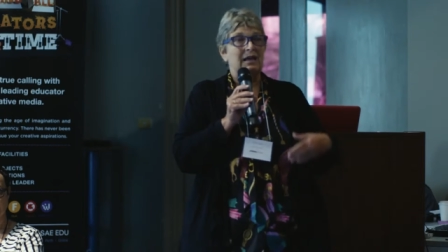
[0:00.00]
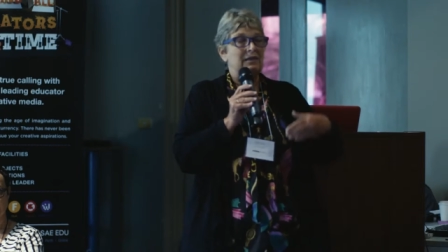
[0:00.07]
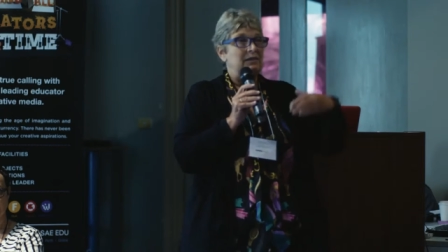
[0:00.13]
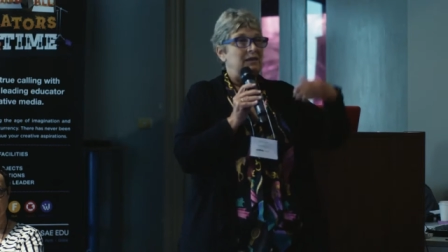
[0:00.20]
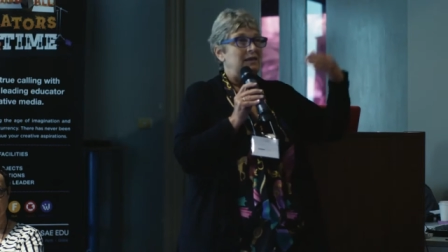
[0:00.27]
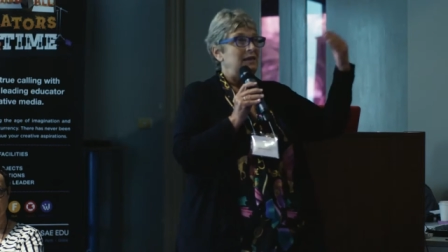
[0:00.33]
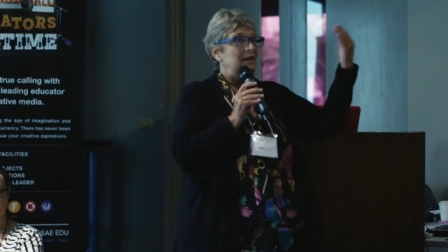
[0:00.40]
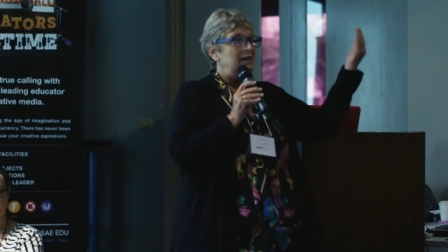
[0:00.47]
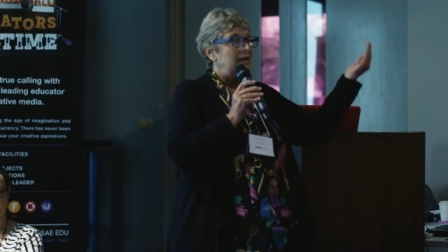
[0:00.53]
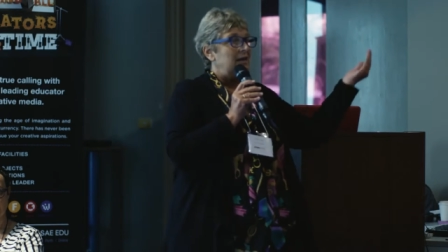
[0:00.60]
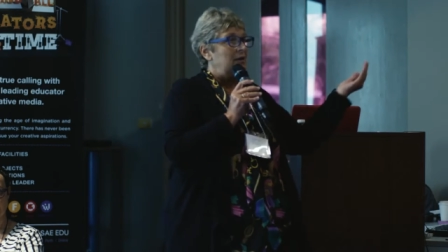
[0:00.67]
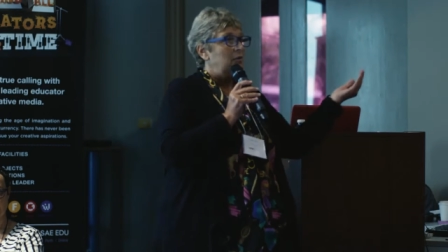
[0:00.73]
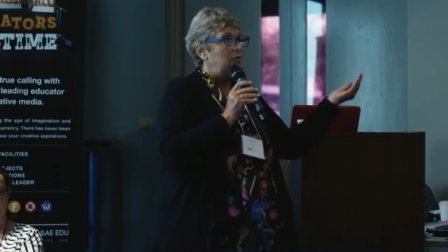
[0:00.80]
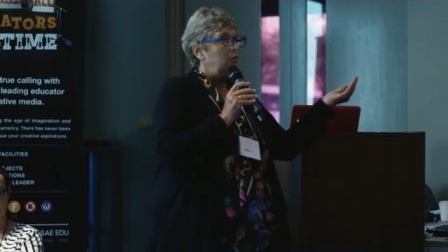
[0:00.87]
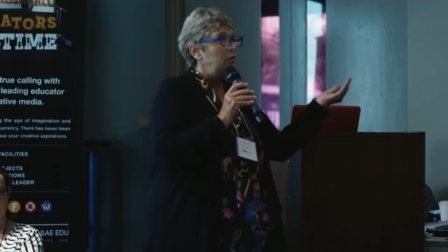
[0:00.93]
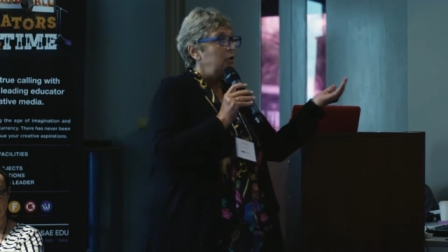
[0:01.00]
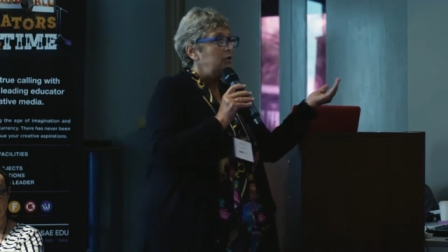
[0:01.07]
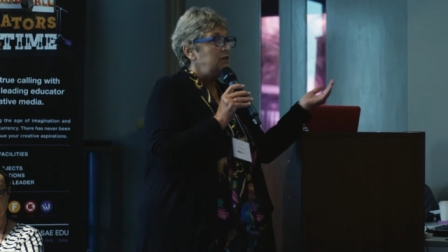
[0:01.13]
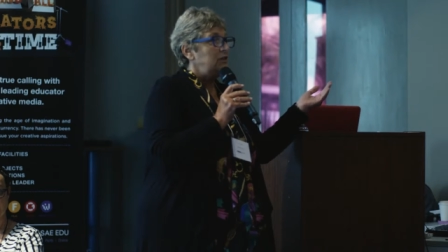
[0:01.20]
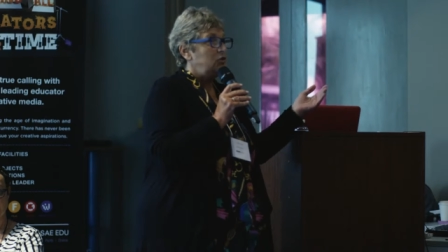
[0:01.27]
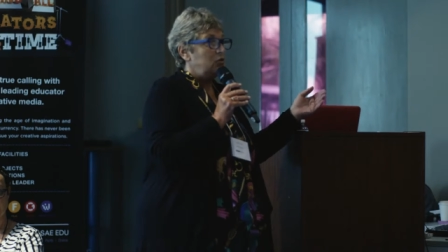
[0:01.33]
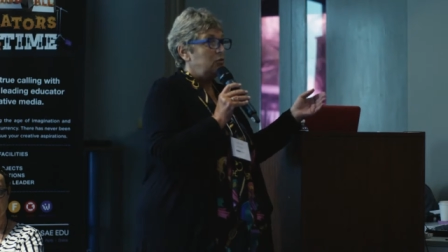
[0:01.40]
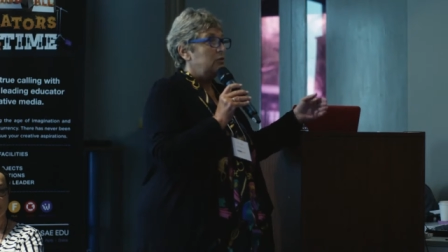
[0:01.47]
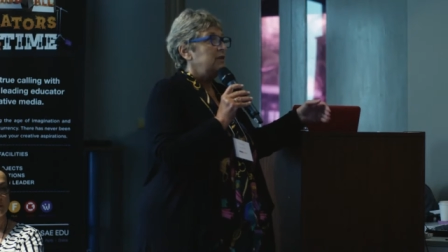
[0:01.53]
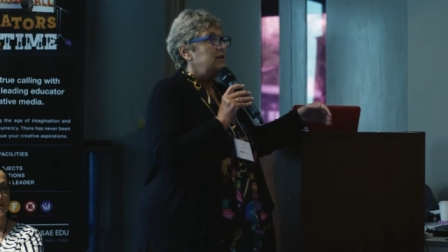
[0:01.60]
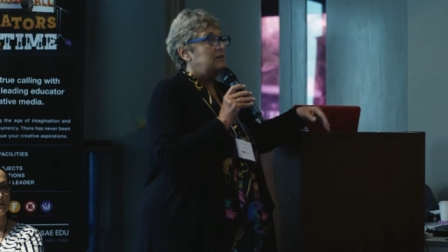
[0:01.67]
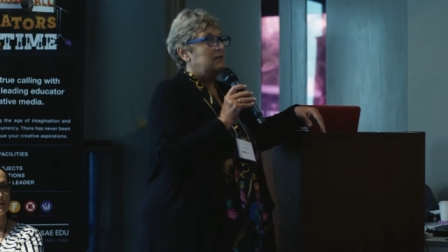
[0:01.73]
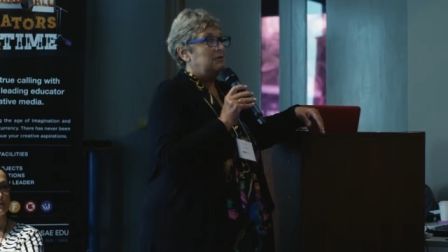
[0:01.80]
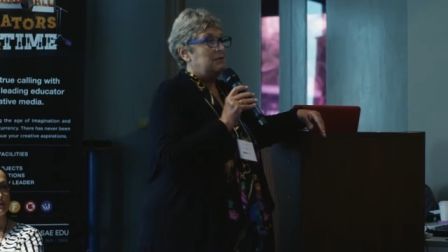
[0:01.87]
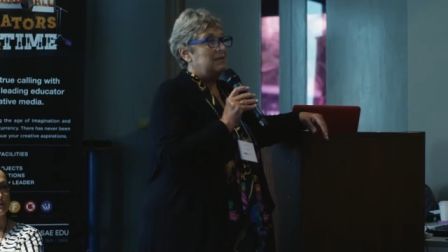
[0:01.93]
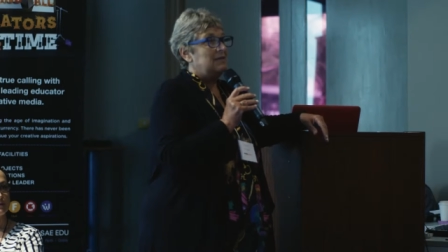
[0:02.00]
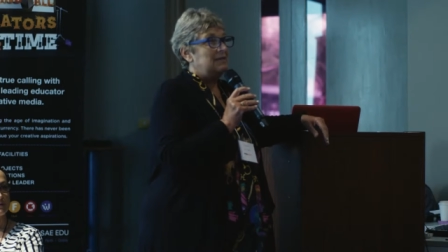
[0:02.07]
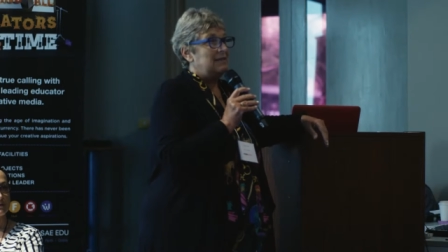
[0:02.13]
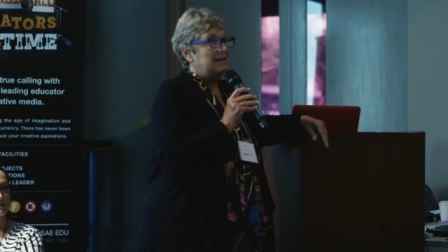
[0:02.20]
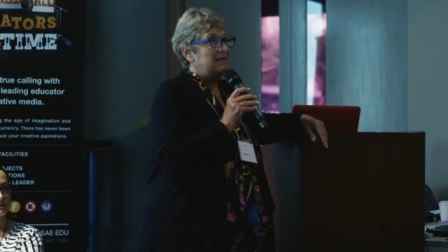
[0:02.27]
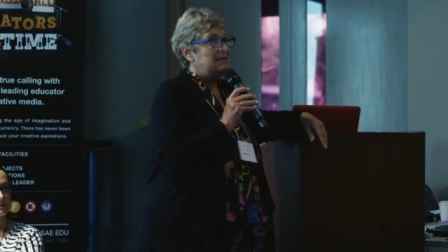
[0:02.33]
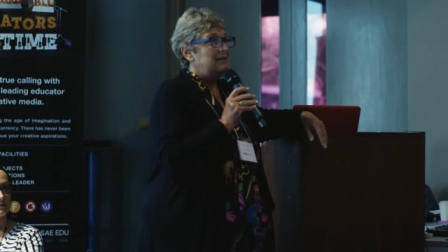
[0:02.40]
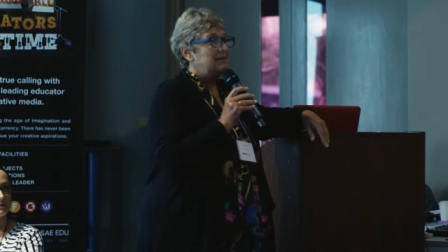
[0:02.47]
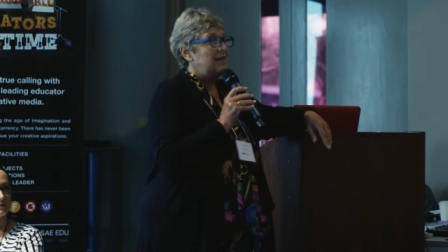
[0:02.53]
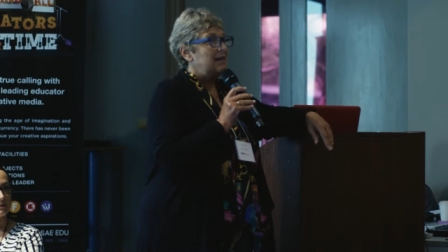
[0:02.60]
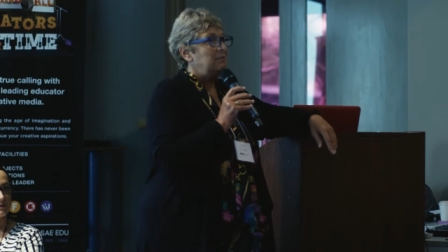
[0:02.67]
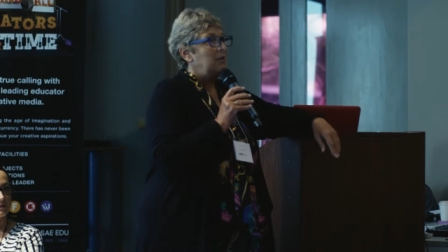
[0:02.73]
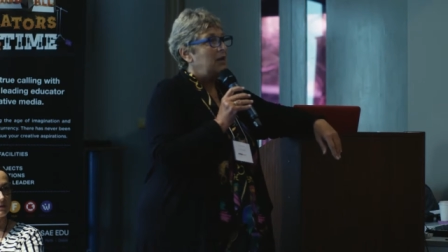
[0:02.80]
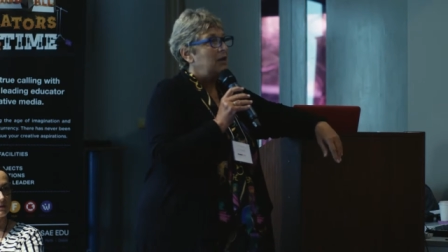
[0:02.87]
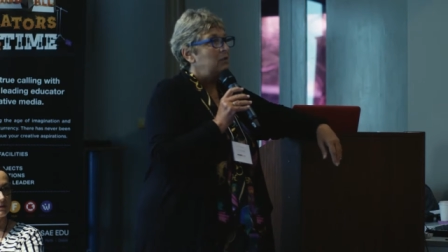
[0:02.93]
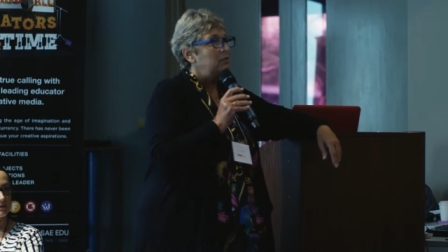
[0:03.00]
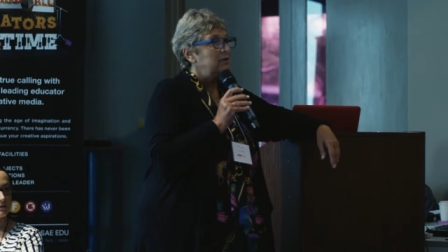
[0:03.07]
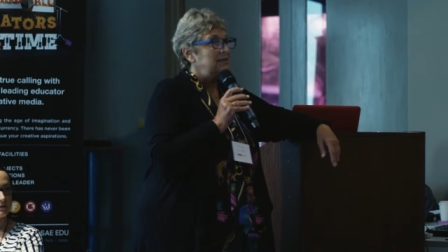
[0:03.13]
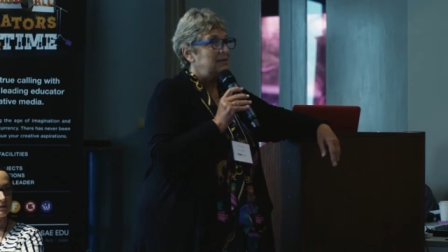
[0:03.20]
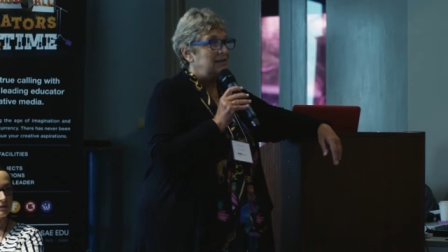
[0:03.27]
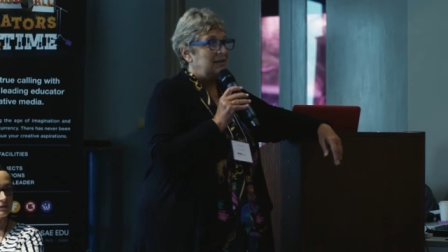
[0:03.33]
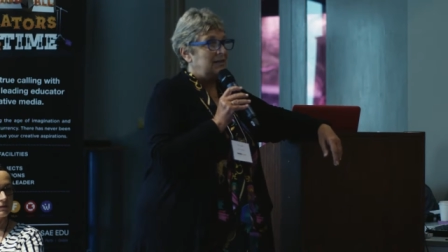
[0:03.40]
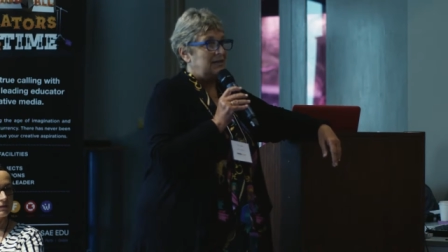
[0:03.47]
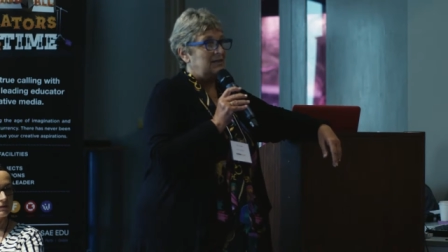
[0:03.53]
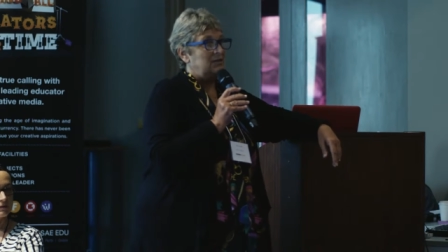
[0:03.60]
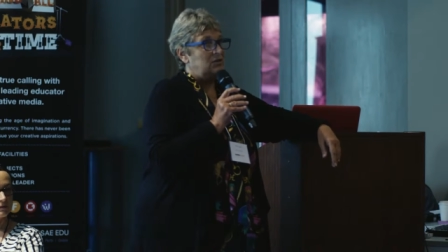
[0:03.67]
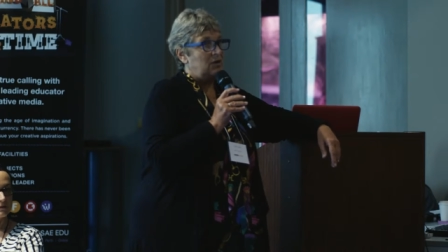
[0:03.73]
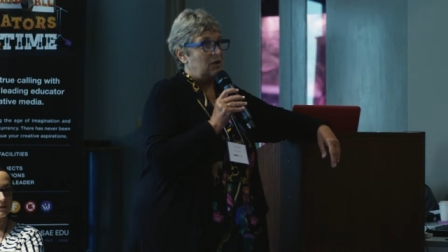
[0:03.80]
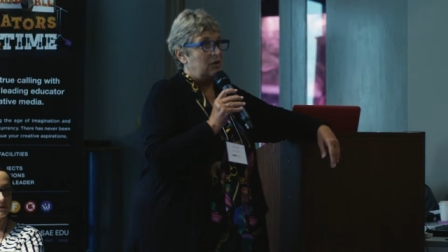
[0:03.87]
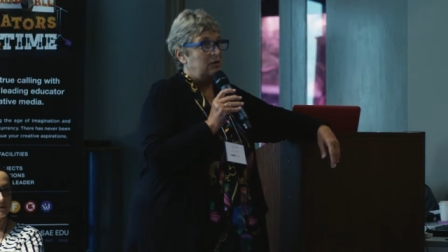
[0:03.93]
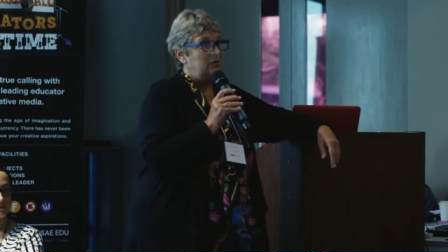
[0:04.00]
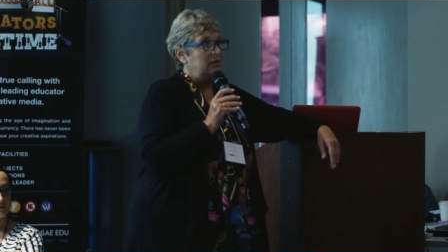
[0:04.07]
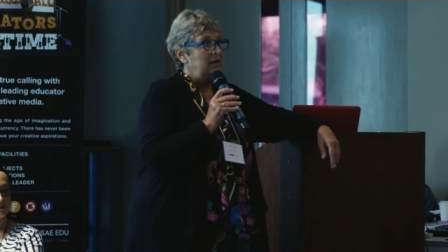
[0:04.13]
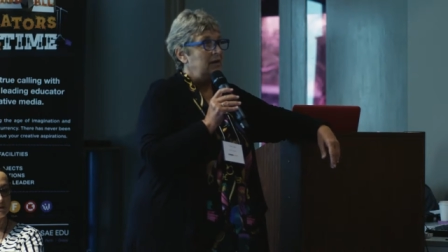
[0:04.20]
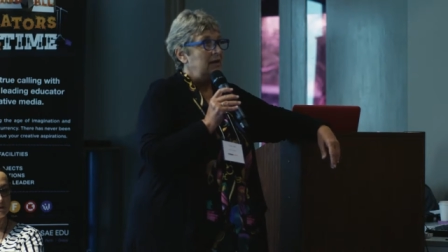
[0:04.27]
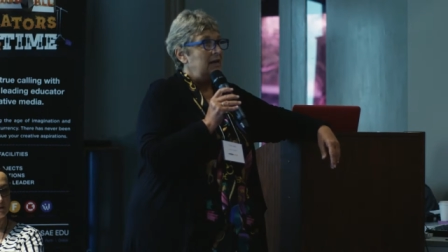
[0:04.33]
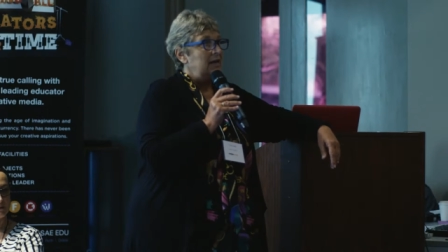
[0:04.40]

the world is your oyster in a sense, and increasingly so.